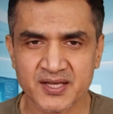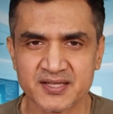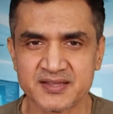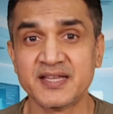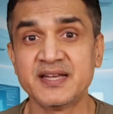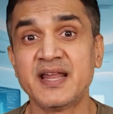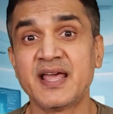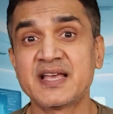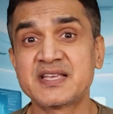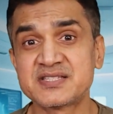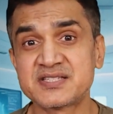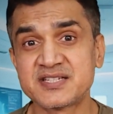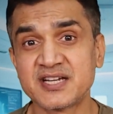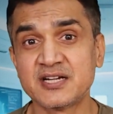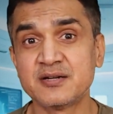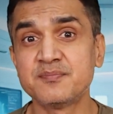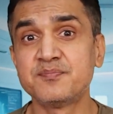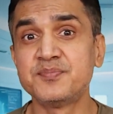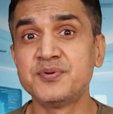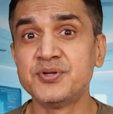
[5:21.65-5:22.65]
Then
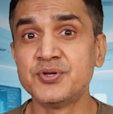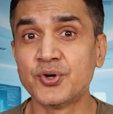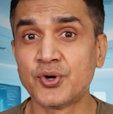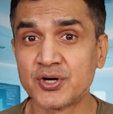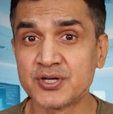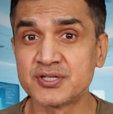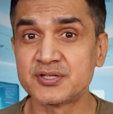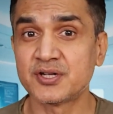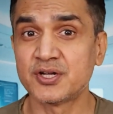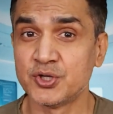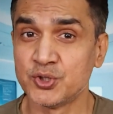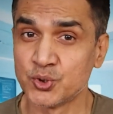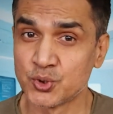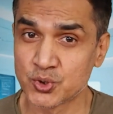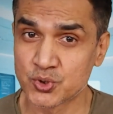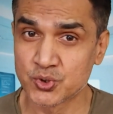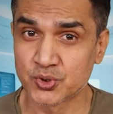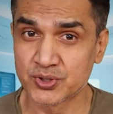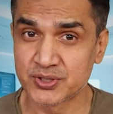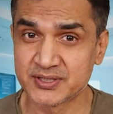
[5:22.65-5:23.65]
extend beyond
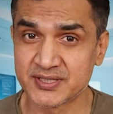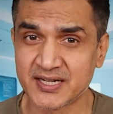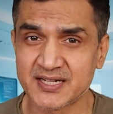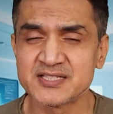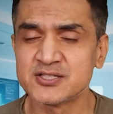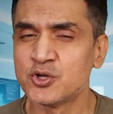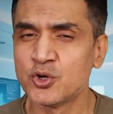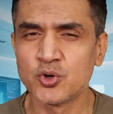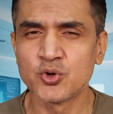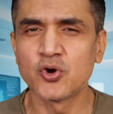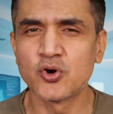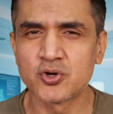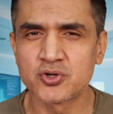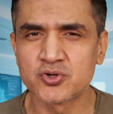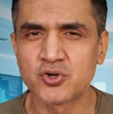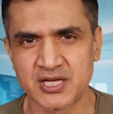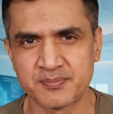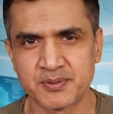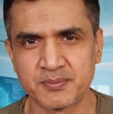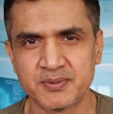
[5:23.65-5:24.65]
no code, that is low
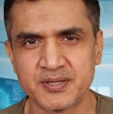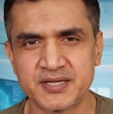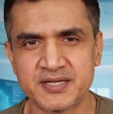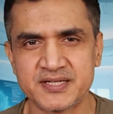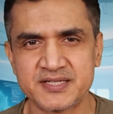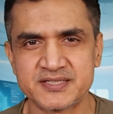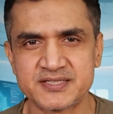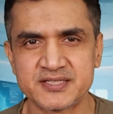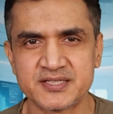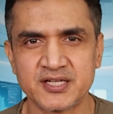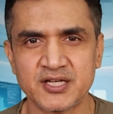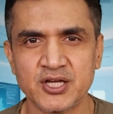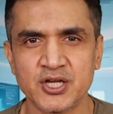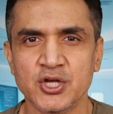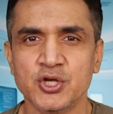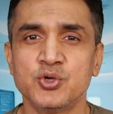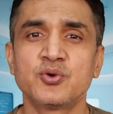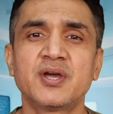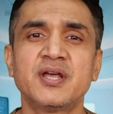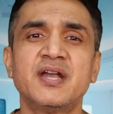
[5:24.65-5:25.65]
code capabilities.
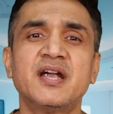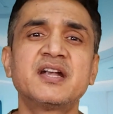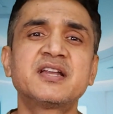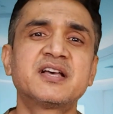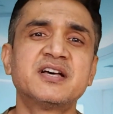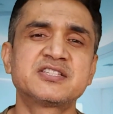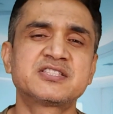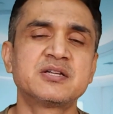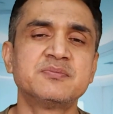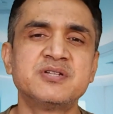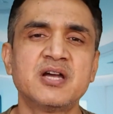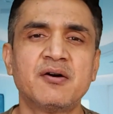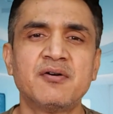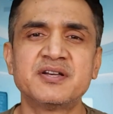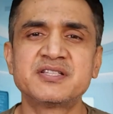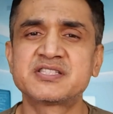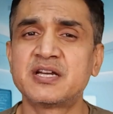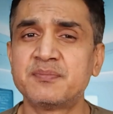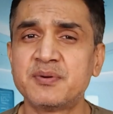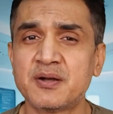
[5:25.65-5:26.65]
You can add custom
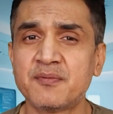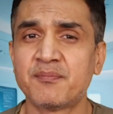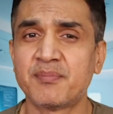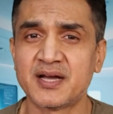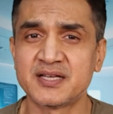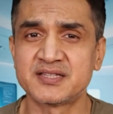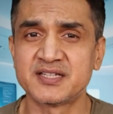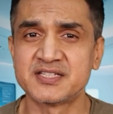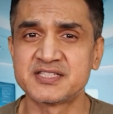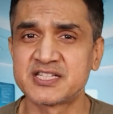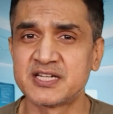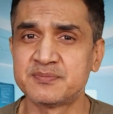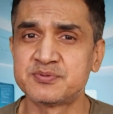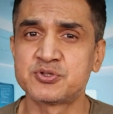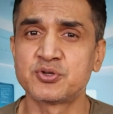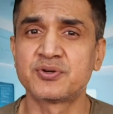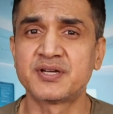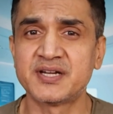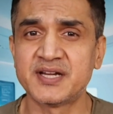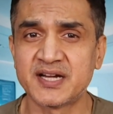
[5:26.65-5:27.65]
JavaScript and Python scripts
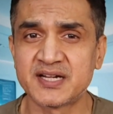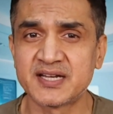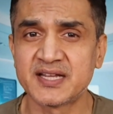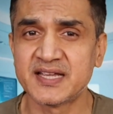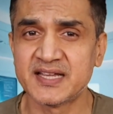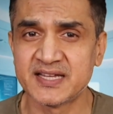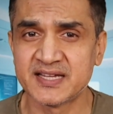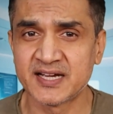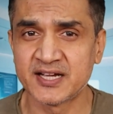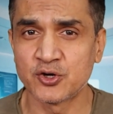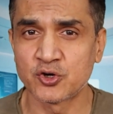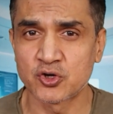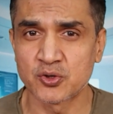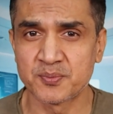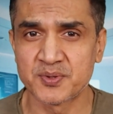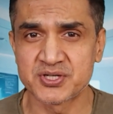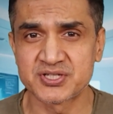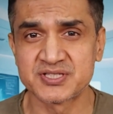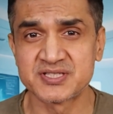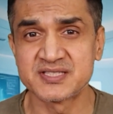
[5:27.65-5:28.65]
to create AI
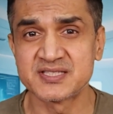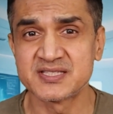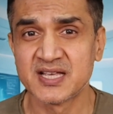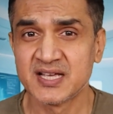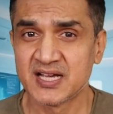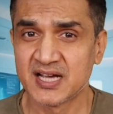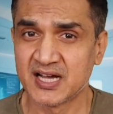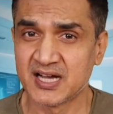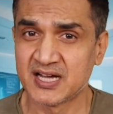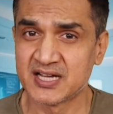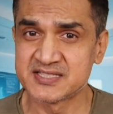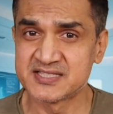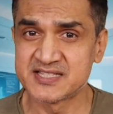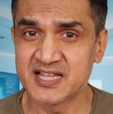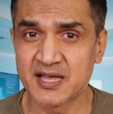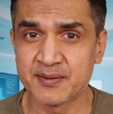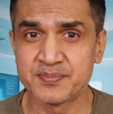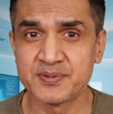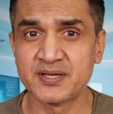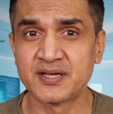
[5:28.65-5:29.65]
automation
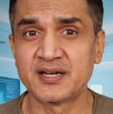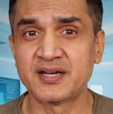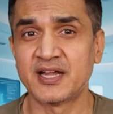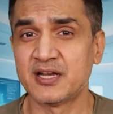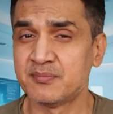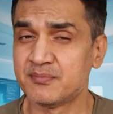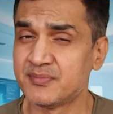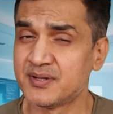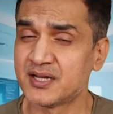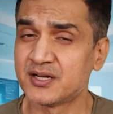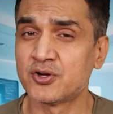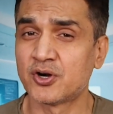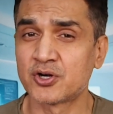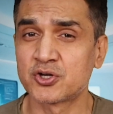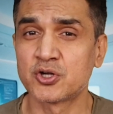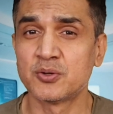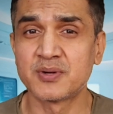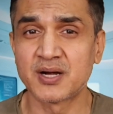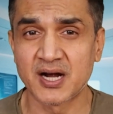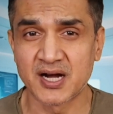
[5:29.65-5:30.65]
Zapier and
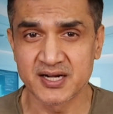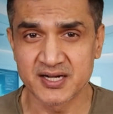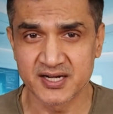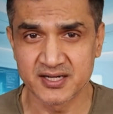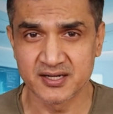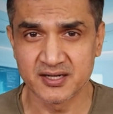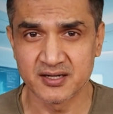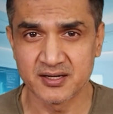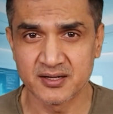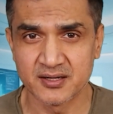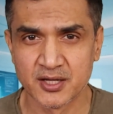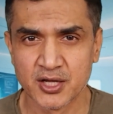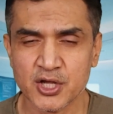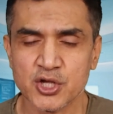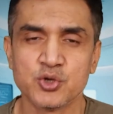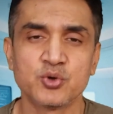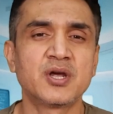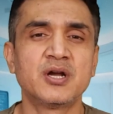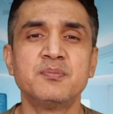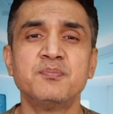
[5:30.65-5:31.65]
Make.com can't handle.
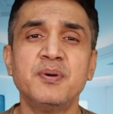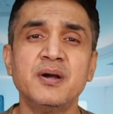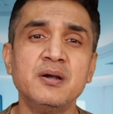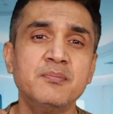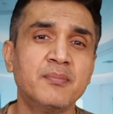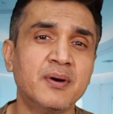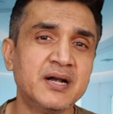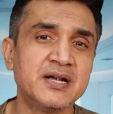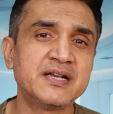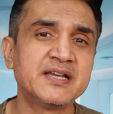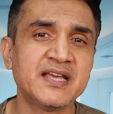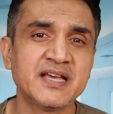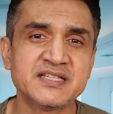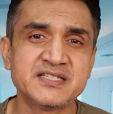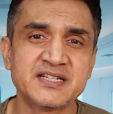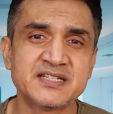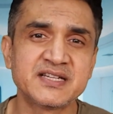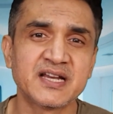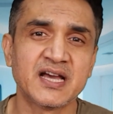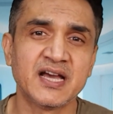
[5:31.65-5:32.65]
You can build
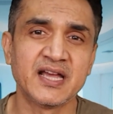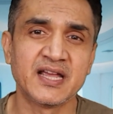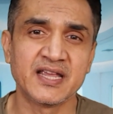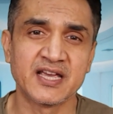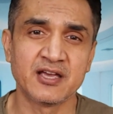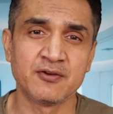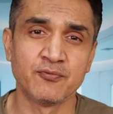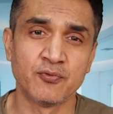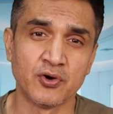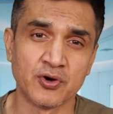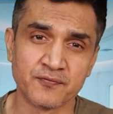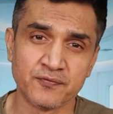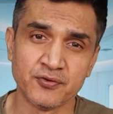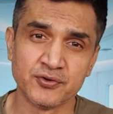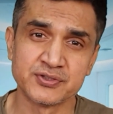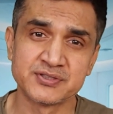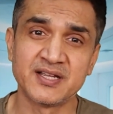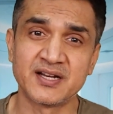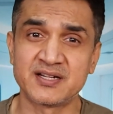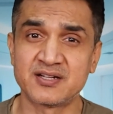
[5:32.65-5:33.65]
multi-agent AI
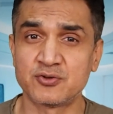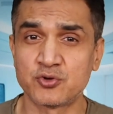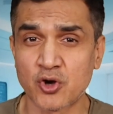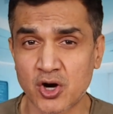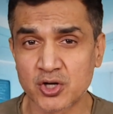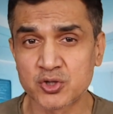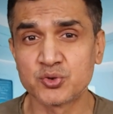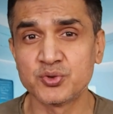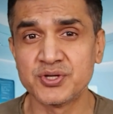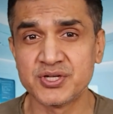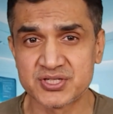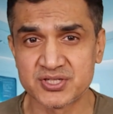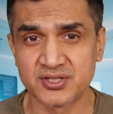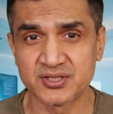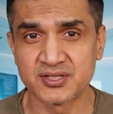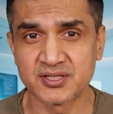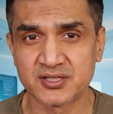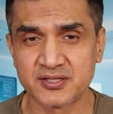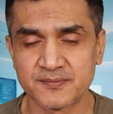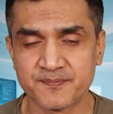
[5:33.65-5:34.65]
workflows that talk to each
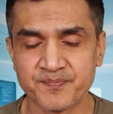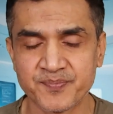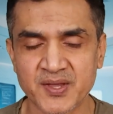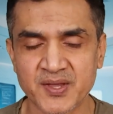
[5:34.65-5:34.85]
other.